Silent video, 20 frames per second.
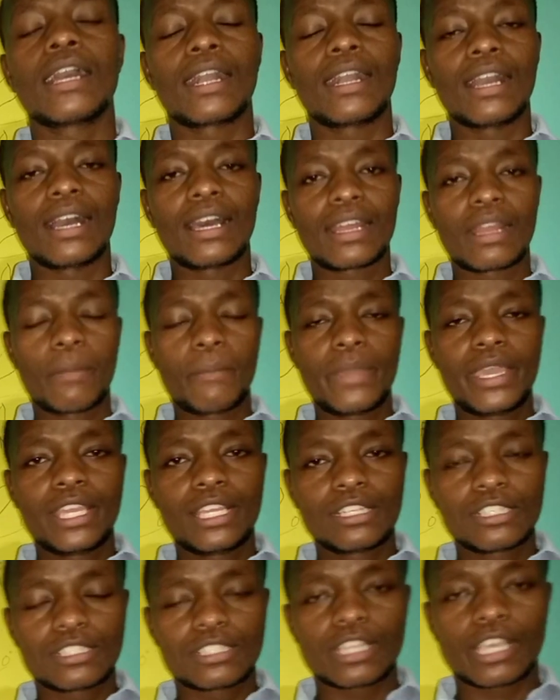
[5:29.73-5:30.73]
Ghana
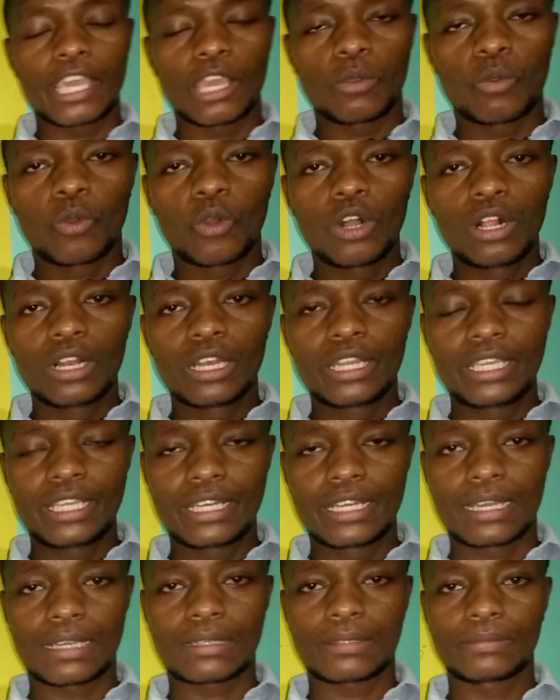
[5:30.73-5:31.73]
means a war
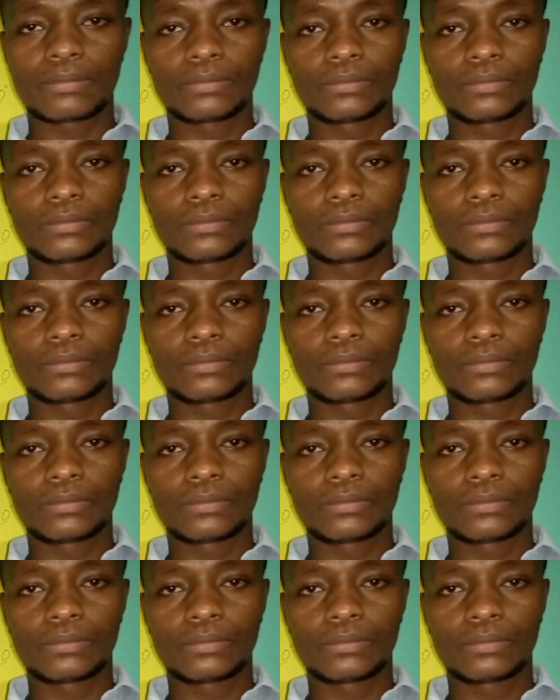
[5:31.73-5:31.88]
leader.